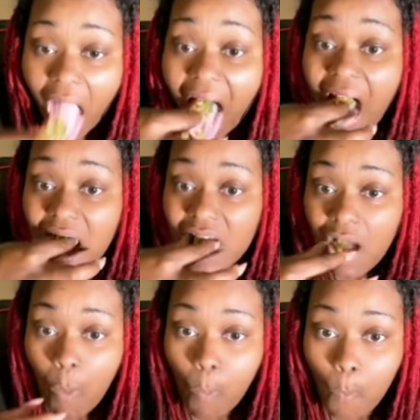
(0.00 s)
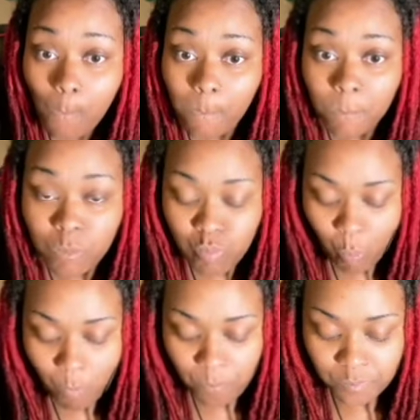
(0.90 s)
We still got
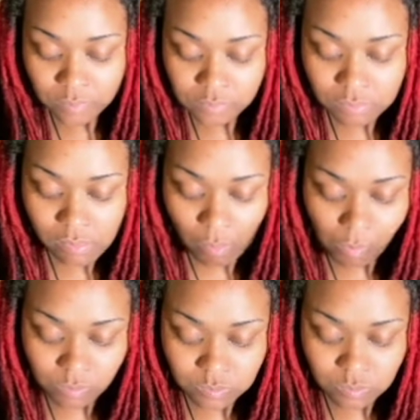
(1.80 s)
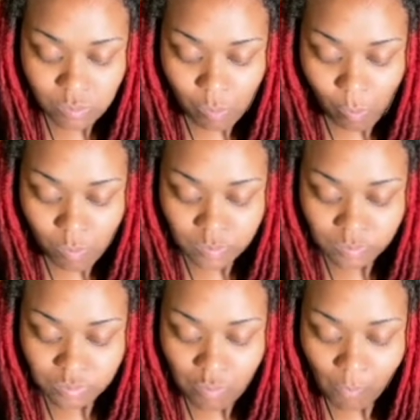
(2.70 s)
maybe
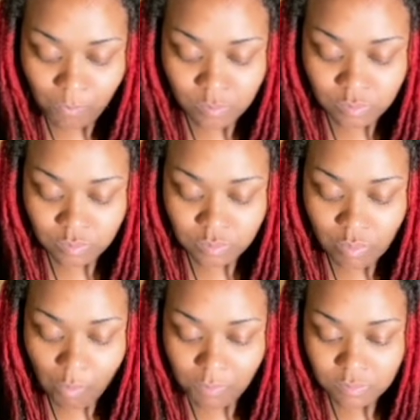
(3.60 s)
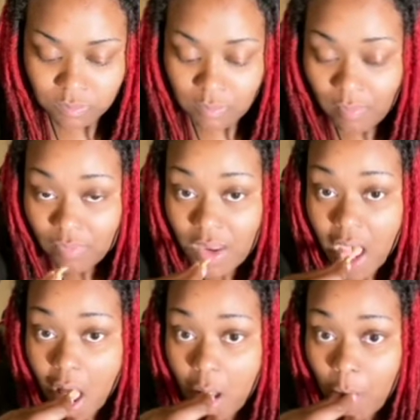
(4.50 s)
2.5 months left of this
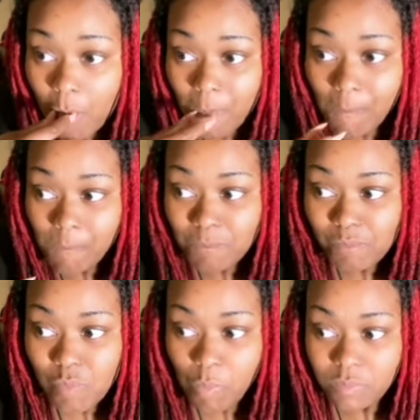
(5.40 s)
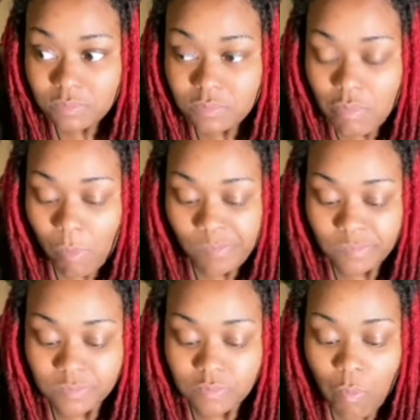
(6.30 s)
pumpkin spice season.
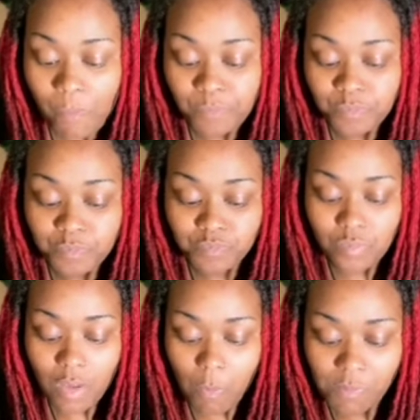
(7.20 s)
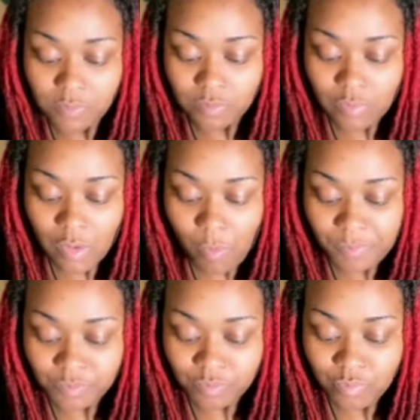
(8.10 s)
We know you're gonna go back to the
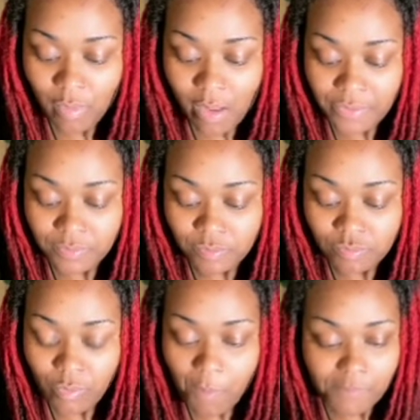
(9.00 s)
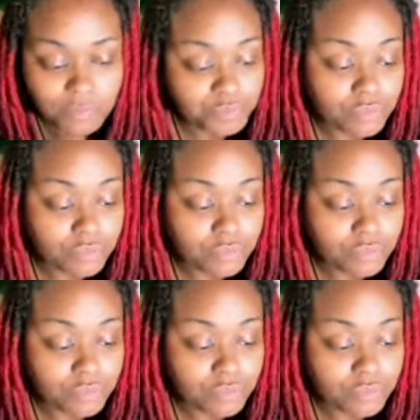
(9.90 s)
store and get more pumpkin spice stuff.